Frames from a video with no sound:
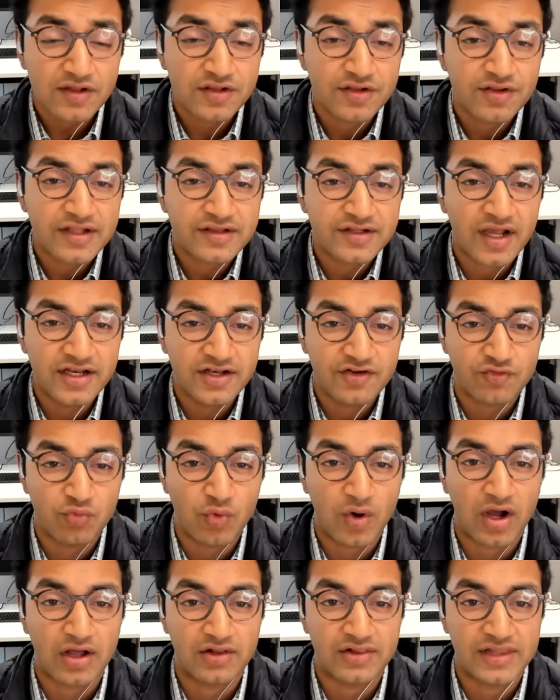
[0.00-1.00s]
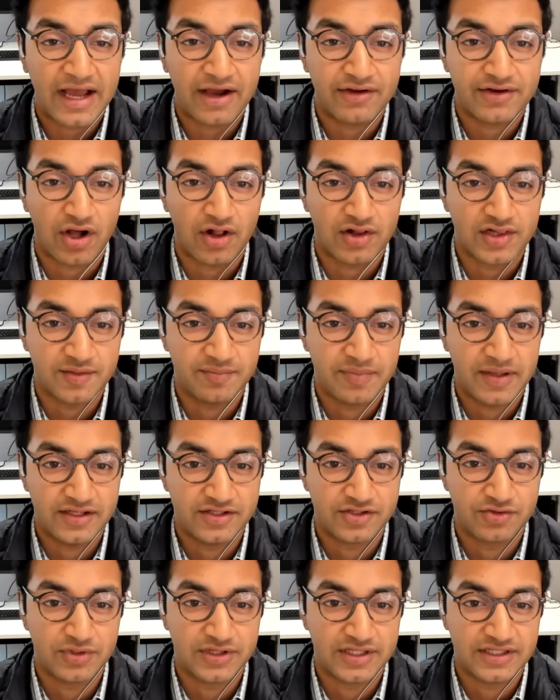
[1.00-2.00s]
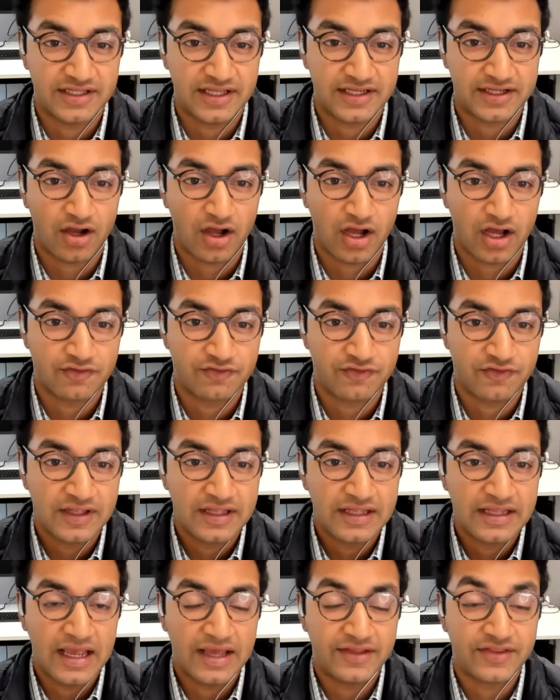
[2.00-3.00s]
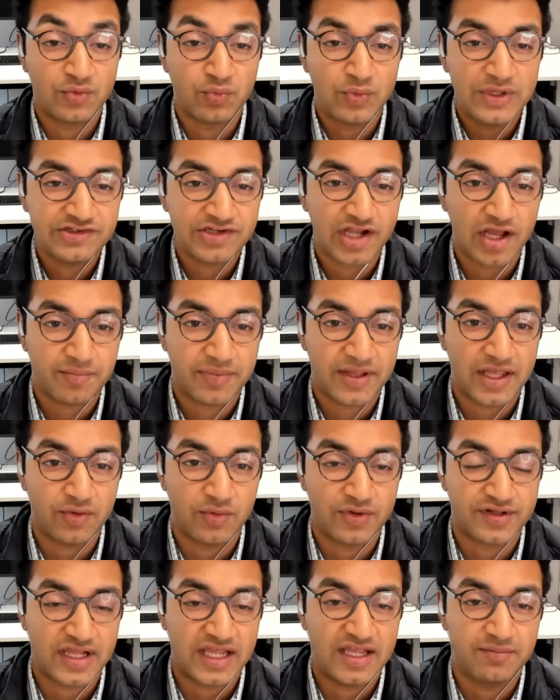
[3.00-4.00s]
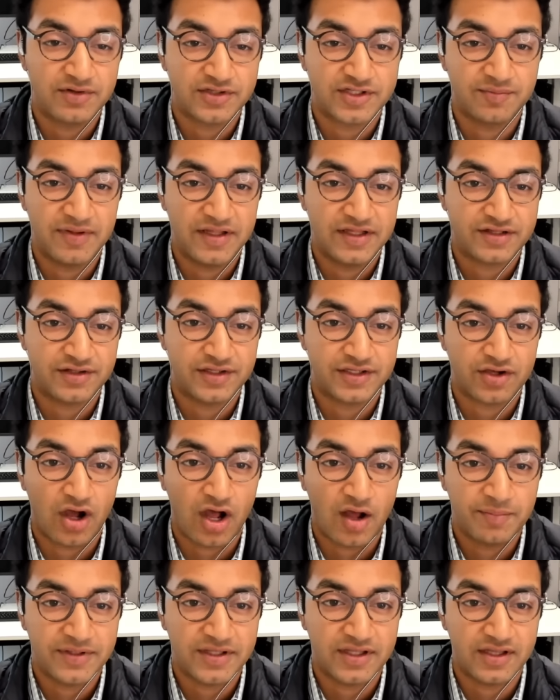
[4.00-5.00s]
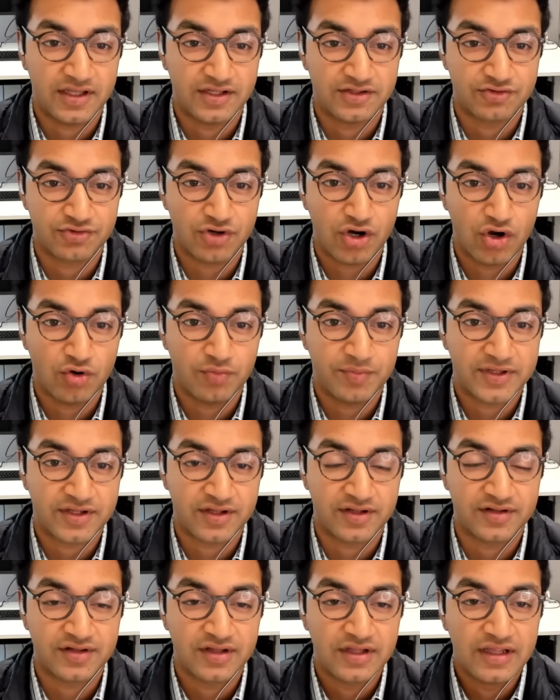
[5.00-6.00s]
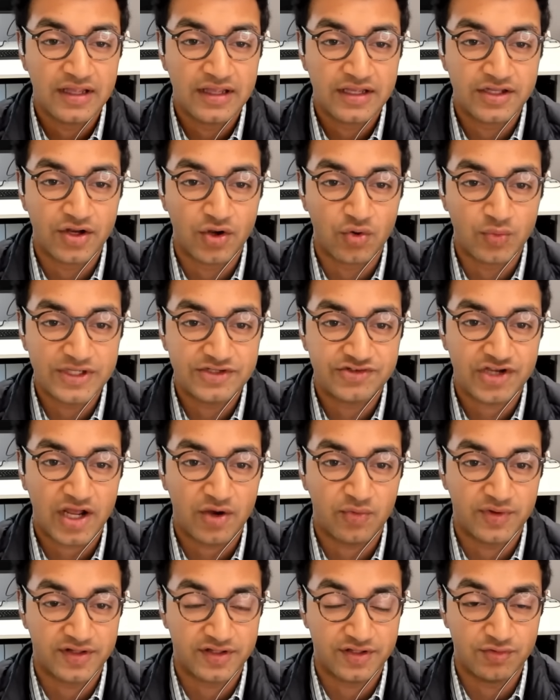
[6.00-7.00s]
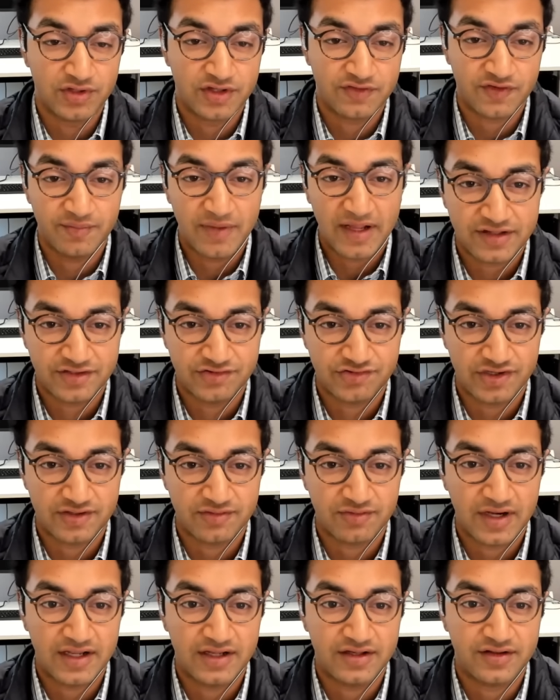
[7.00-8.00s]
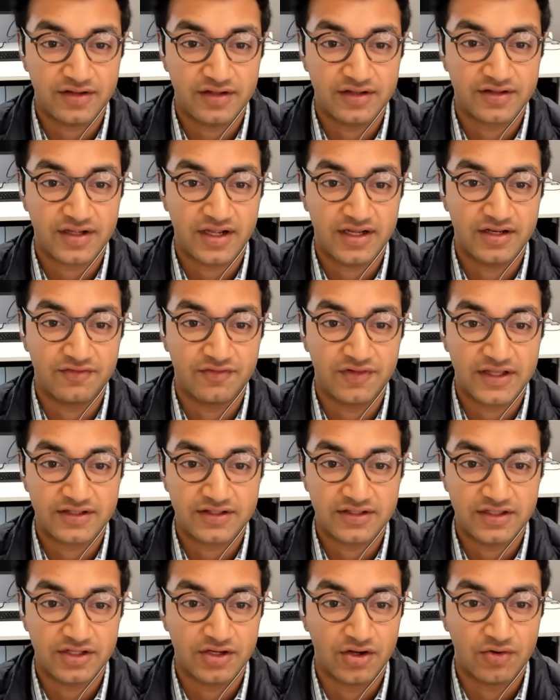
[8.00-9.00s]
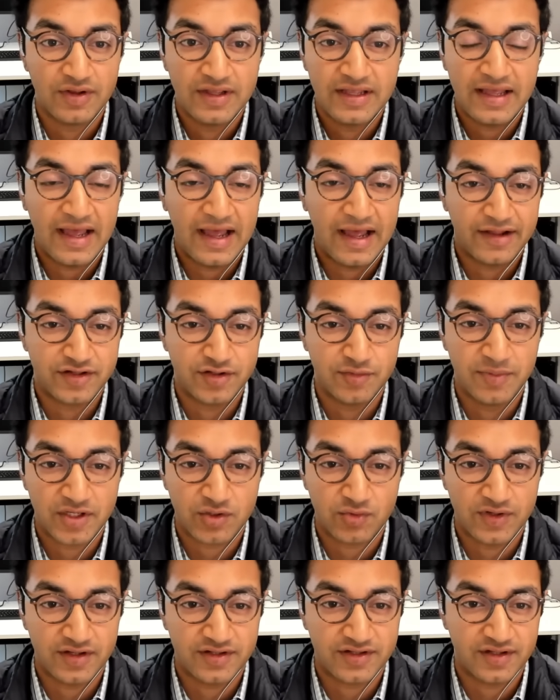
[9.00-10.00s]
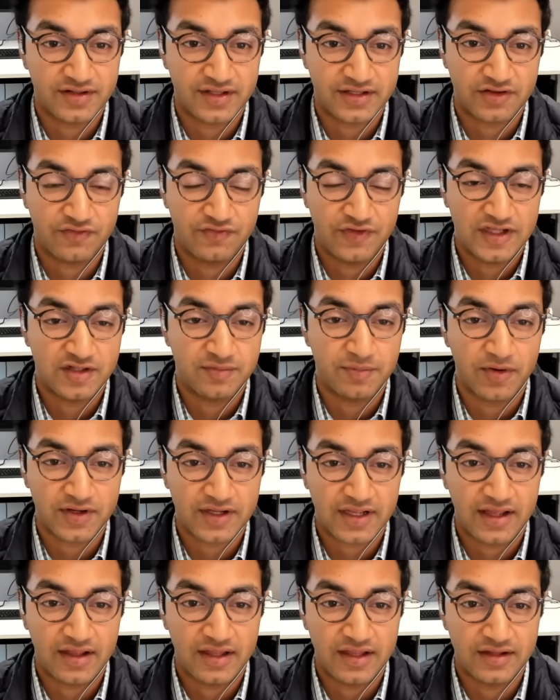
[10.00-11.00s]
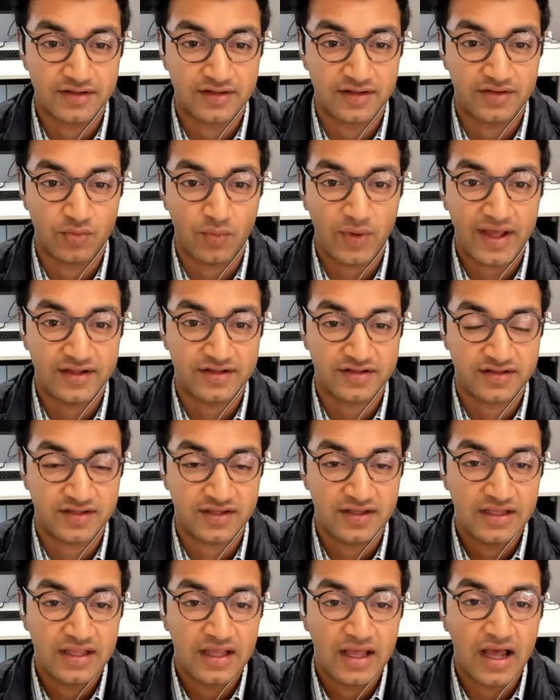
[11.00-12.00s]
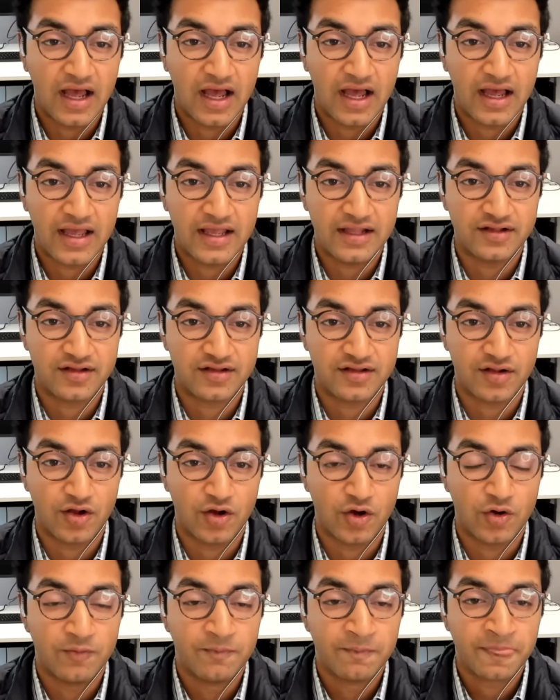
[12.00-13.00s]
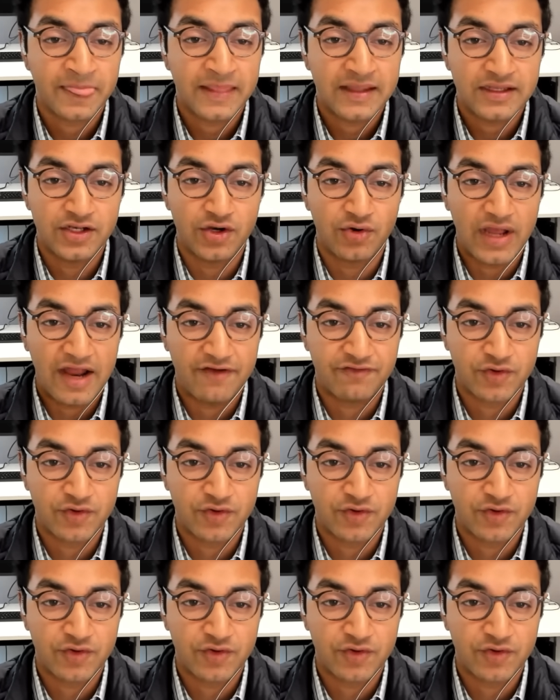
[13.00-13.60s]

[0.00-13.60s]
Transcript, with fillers: So that's kind of what allowed Alipay to really take off. And then WeChat Pay was able to basically copy it and grow because, you know, WeChat was used messaging, right? It's, it's kind of like, you know, as ubiquitous as like a Facebook is in the West. Uh, and so, you know,